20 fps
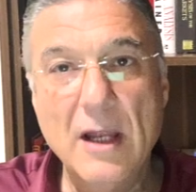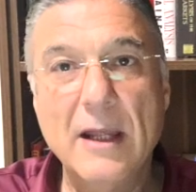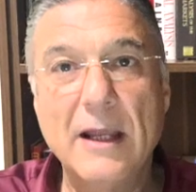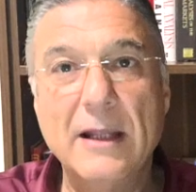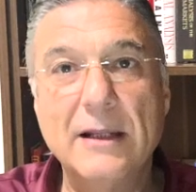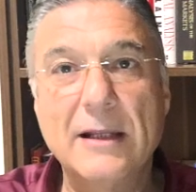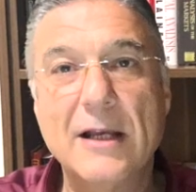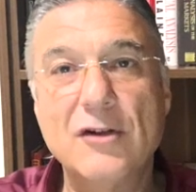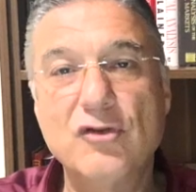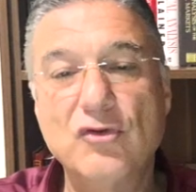It
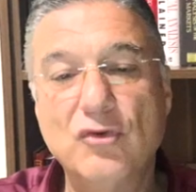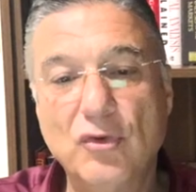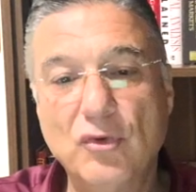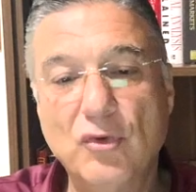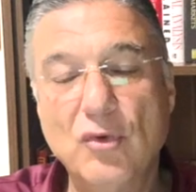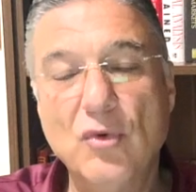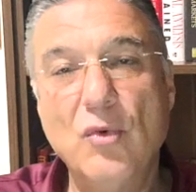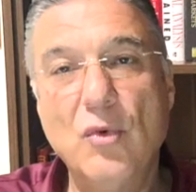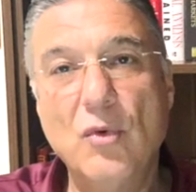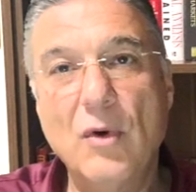has to
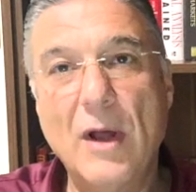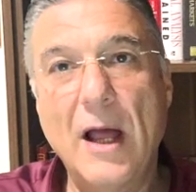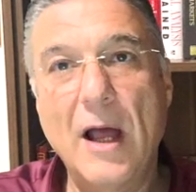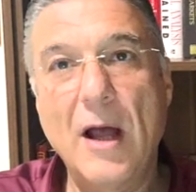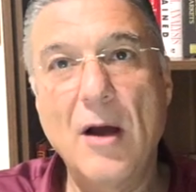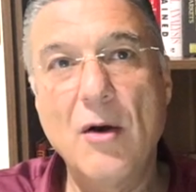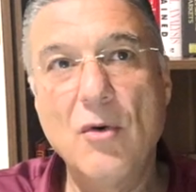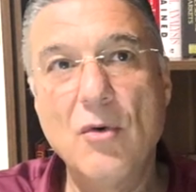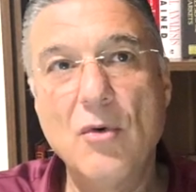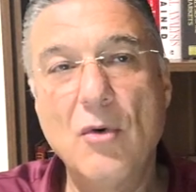do
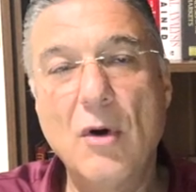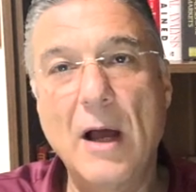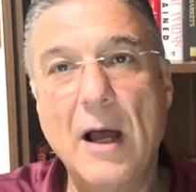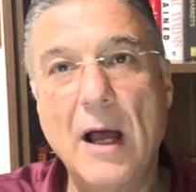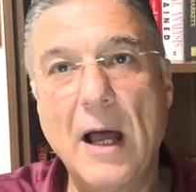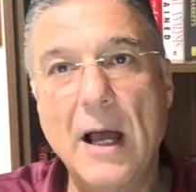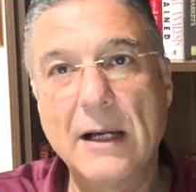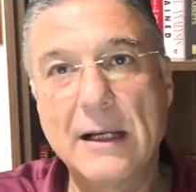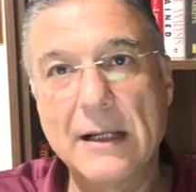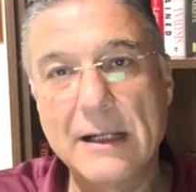how
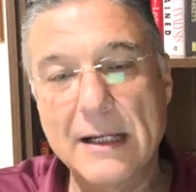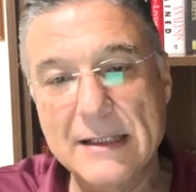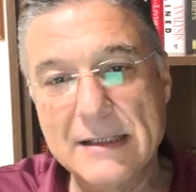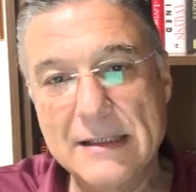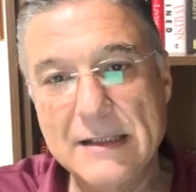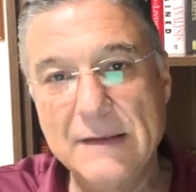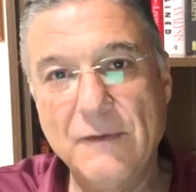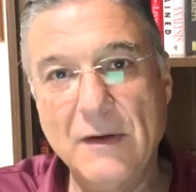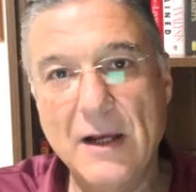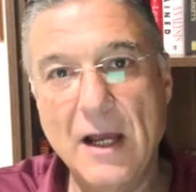
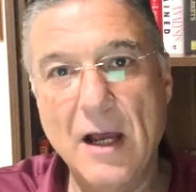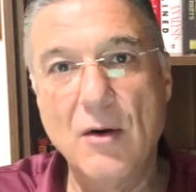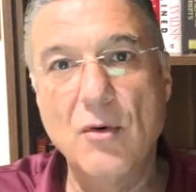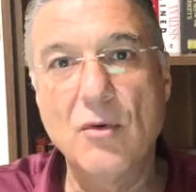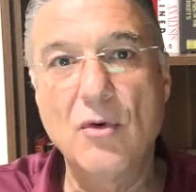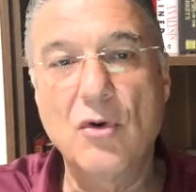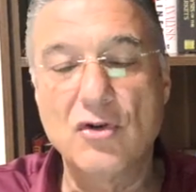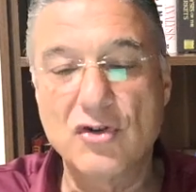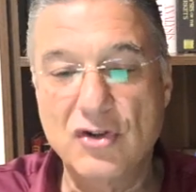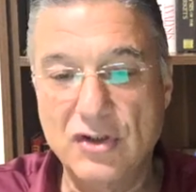aggressive, how
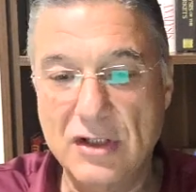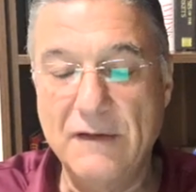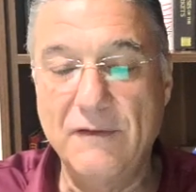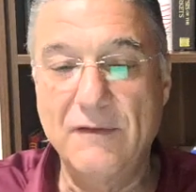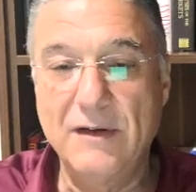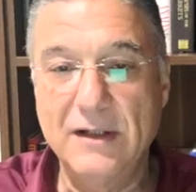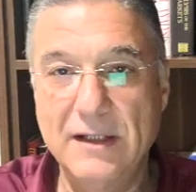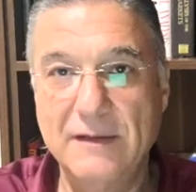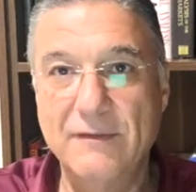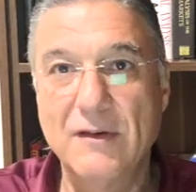
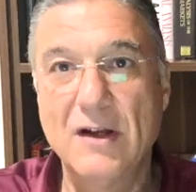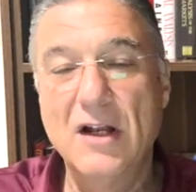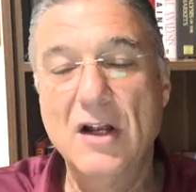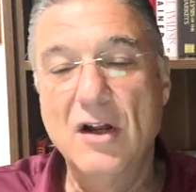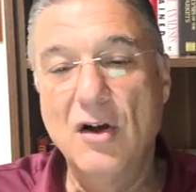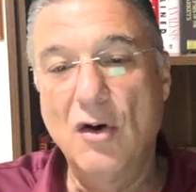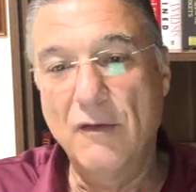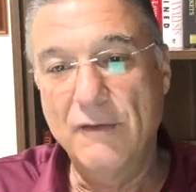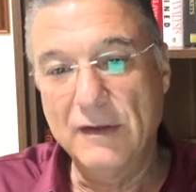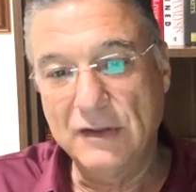conservative
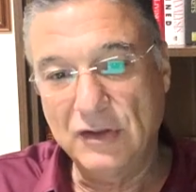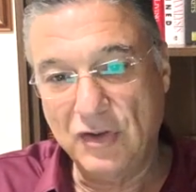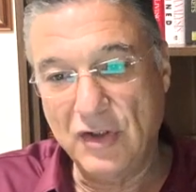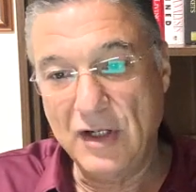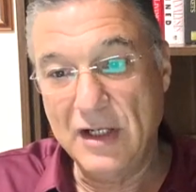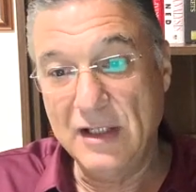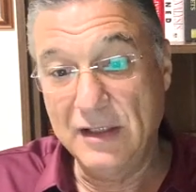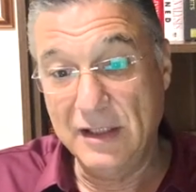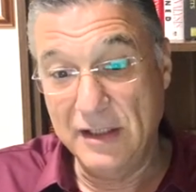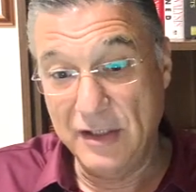of a
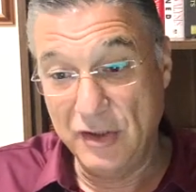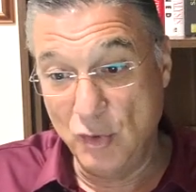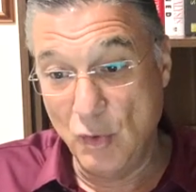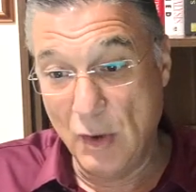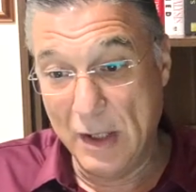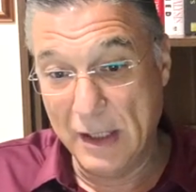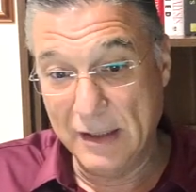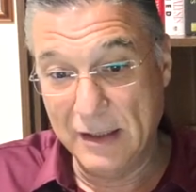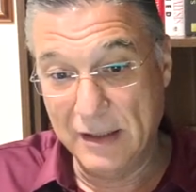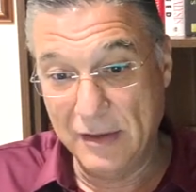trader you
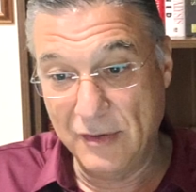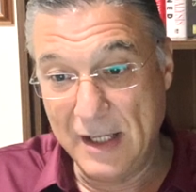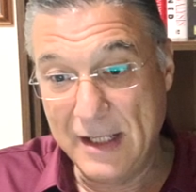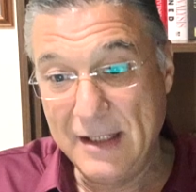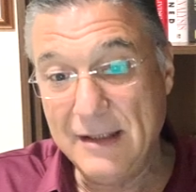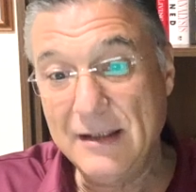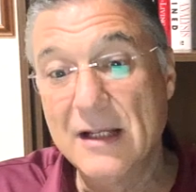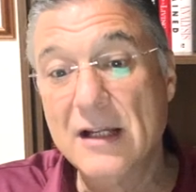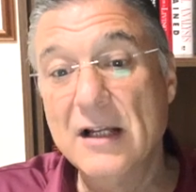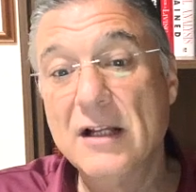are, right?